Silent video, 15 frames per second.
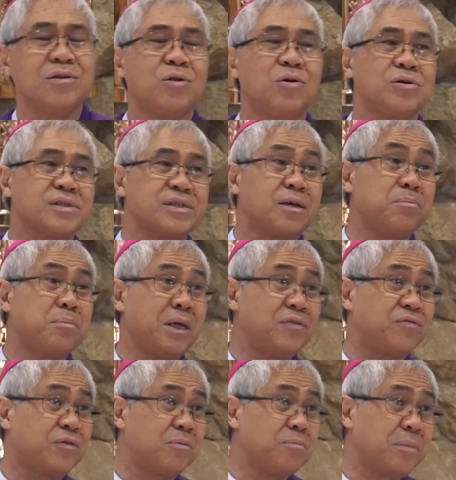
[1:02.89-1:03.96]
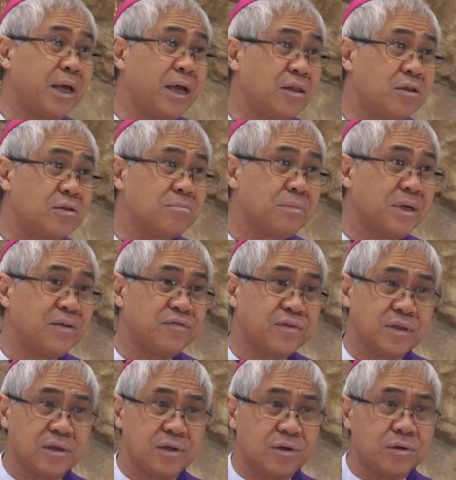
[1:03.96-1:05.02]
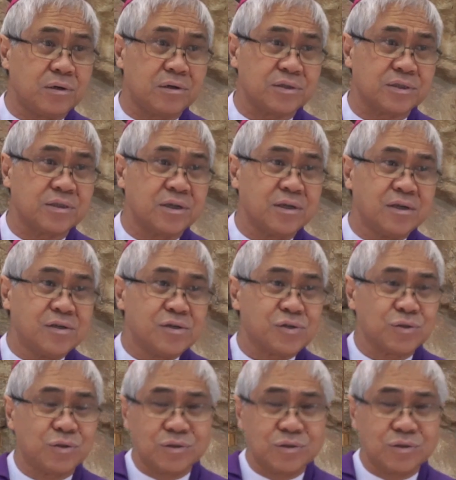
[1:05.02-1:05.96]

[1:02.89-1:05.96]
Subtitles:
laws are made for men, not men for the laws.